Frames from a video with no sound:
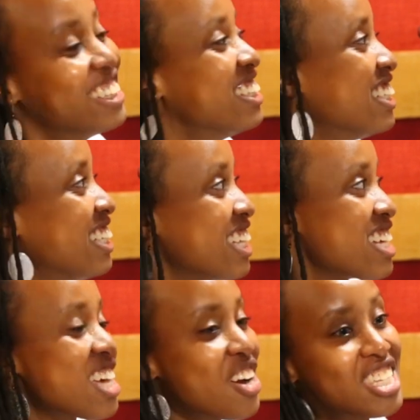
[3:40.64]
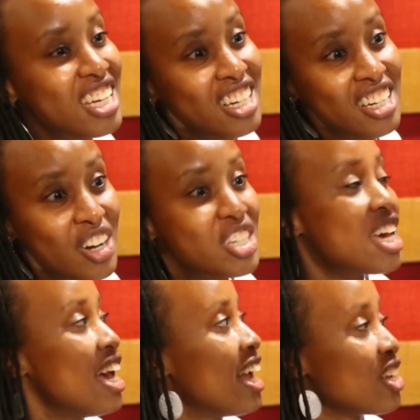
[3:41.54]
That's how he started out.
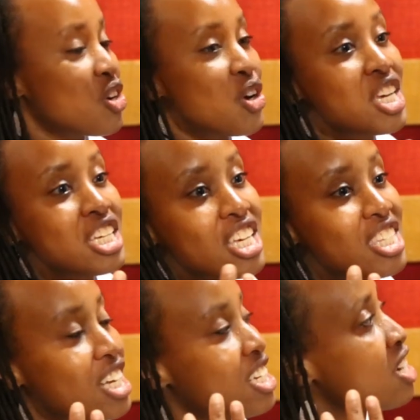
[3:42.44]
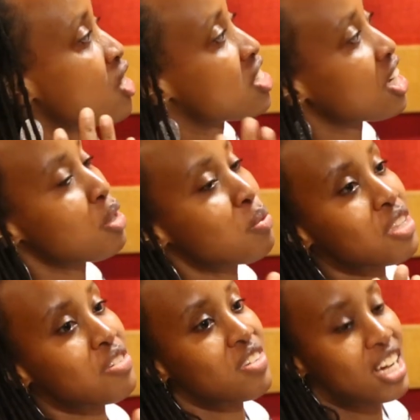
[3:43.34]
You know, he started out dealing with
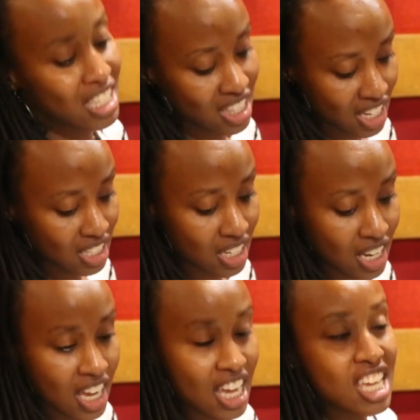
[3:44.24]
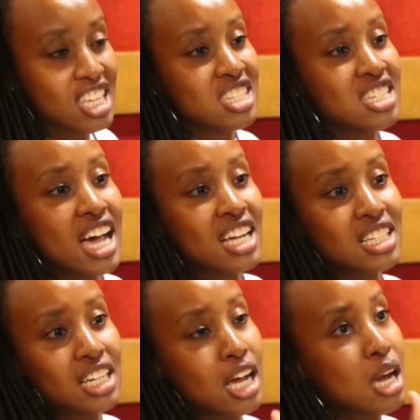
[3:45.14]
the fact that his dad
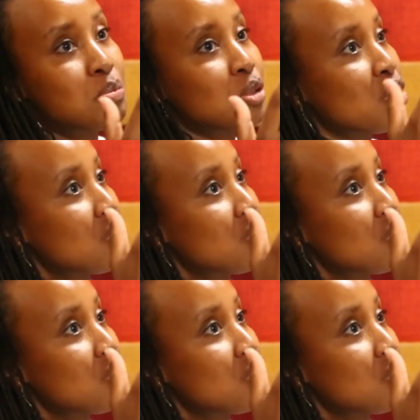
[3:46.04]
and a couple